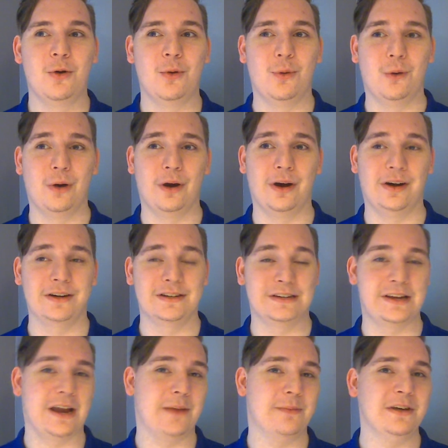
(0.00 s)
or
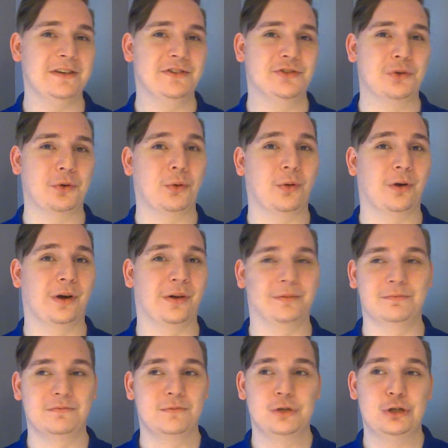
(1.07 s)
damaged or
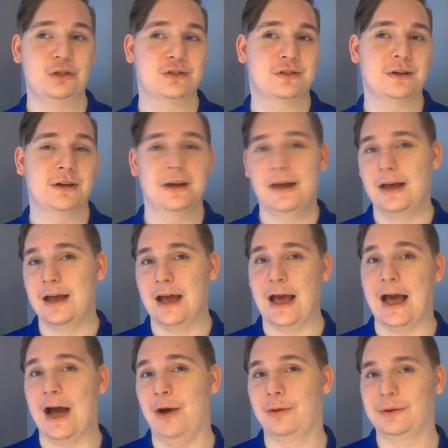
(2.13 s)
just
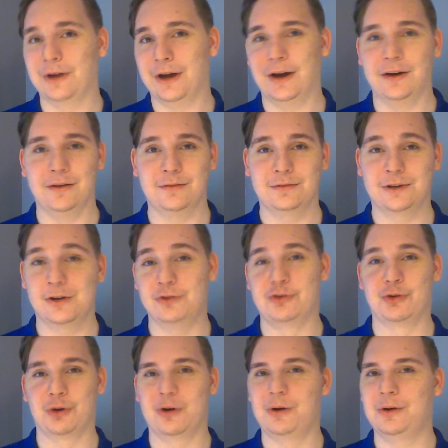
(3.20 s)
out of
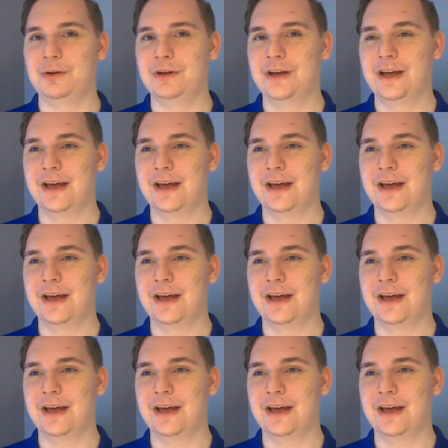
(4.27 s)
control,